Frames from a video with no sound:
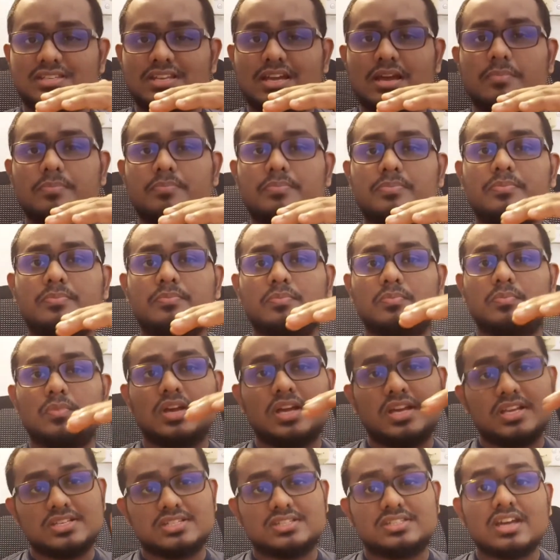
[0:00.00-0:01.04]
step
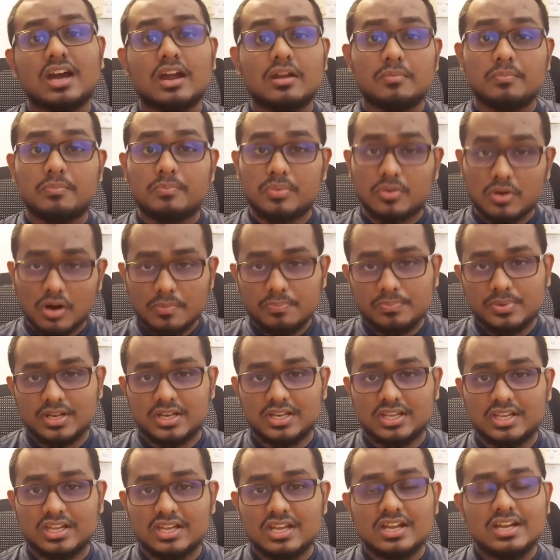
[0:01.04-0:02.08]
is done
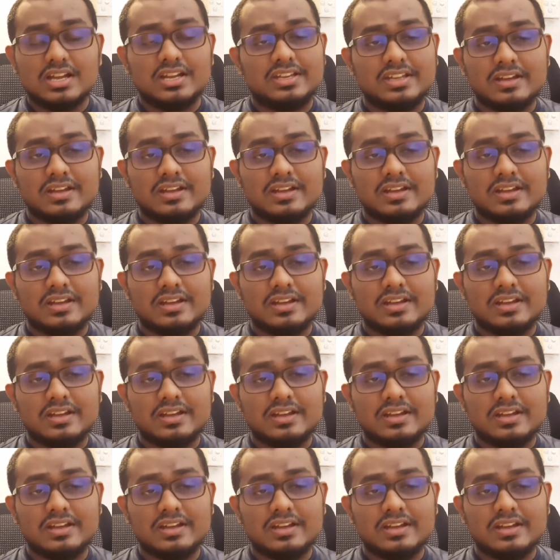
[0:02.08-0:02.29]
properly,